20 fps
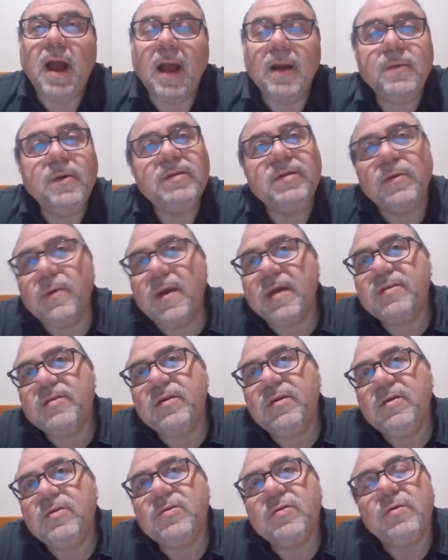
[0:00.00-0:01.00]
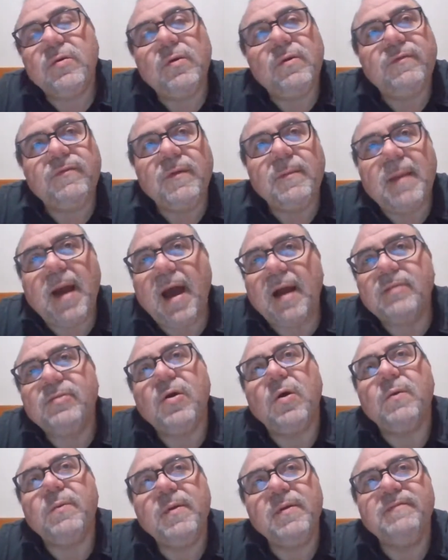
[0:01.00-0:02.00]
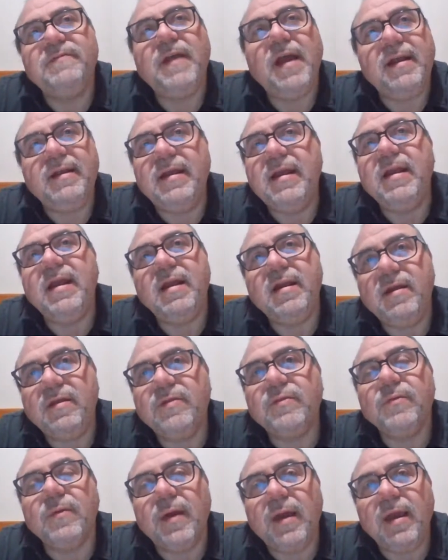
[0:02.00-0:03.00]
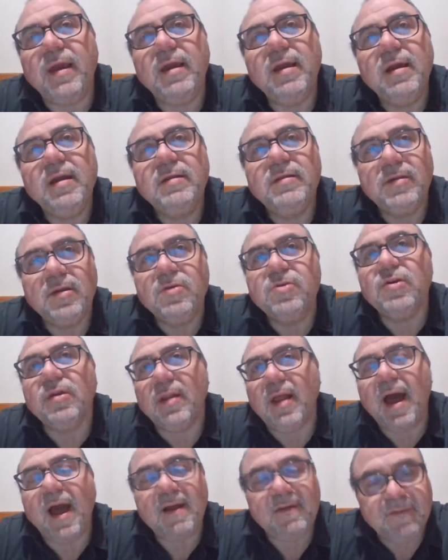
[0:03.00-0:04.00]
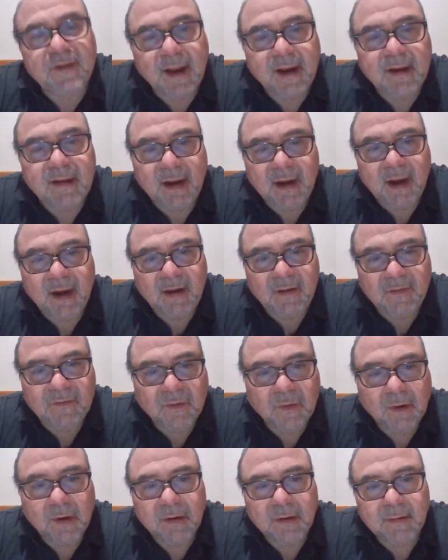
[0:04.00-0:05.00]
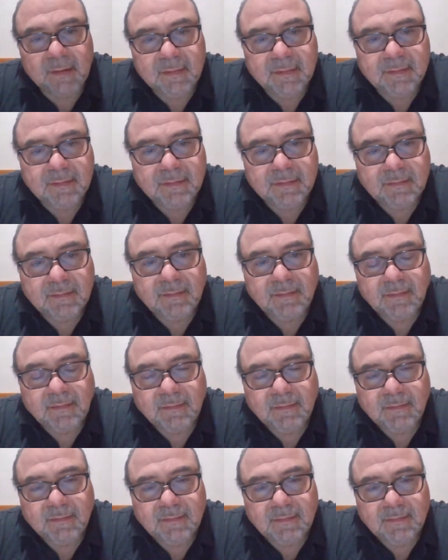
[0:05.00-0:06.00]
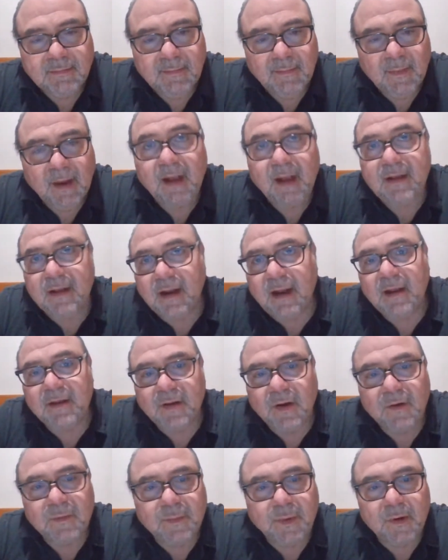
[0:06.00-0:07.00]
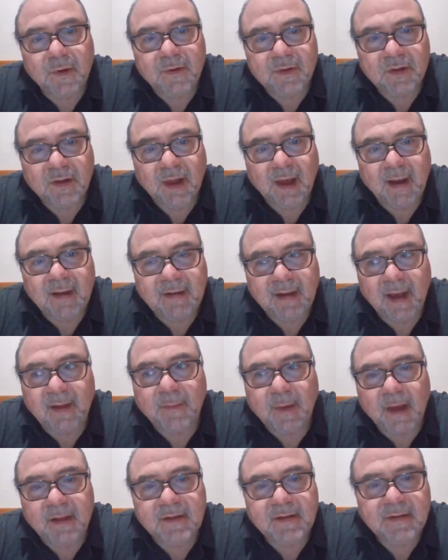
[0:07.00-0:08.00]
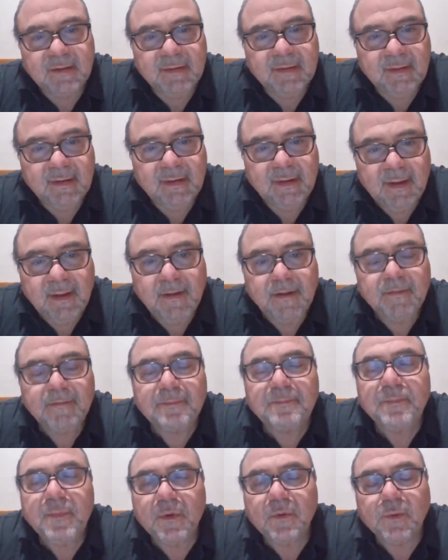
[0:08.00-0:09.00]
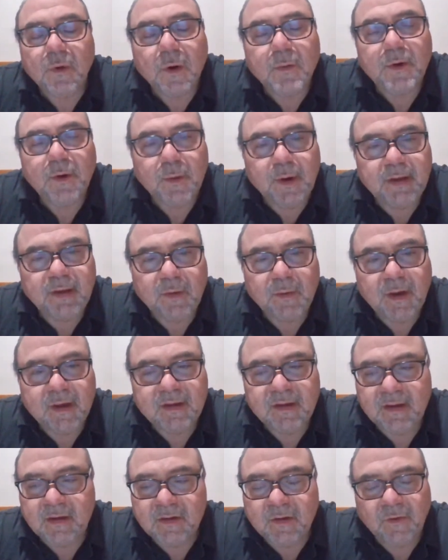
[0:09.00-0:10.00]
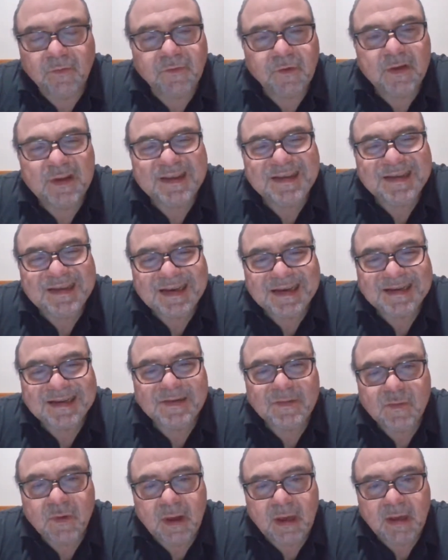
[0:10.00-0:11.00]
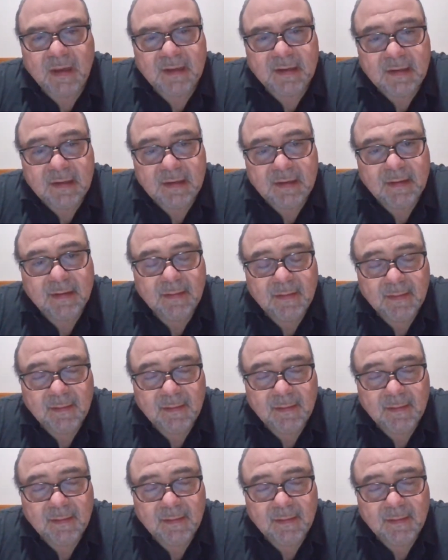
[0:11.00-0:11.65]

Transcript: I went to wrestling school from October of 1983 to July of 1984. And then I turned pro in July, 10 months. Roma went to wrestling school for 6 weeks.